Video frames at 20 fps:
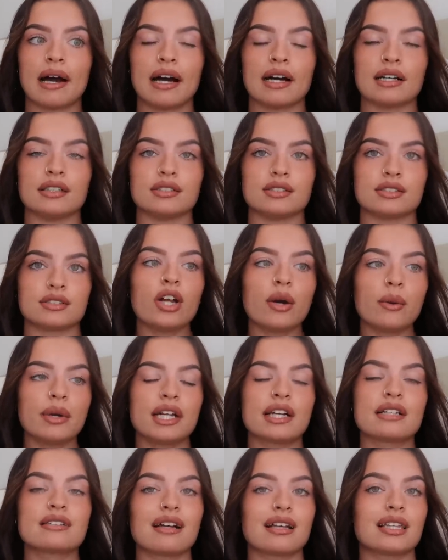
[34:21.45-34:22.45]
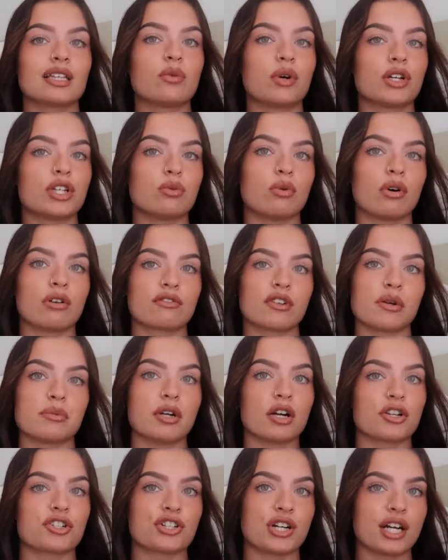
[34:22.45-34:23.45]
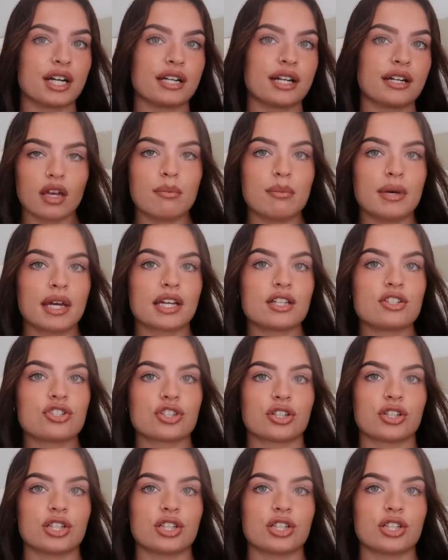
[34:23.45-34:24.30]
and knowing exactly what you want from your training and making sure